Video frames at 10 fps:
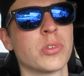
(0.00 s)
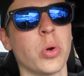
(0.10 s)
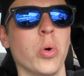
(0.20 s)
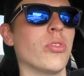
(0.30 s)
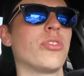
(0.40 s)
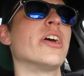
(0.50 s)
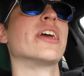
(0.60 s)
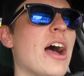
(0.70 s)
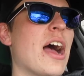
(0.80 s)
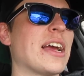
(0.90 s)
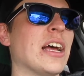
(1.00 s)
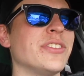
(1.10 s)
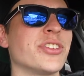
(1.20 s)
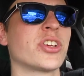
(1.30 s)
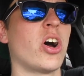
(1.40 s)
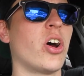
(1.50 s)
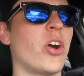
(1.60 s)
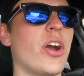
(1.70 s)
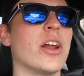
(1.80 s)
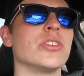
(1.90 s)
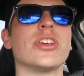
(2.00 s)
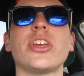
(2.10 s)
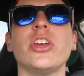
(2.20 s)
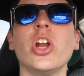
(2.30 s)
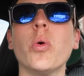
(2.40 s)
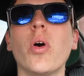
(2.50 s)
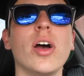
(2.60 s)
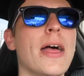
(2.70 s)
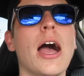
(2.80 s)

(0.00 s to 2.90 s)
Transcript: cool thing. I got this car and I was like, you know what?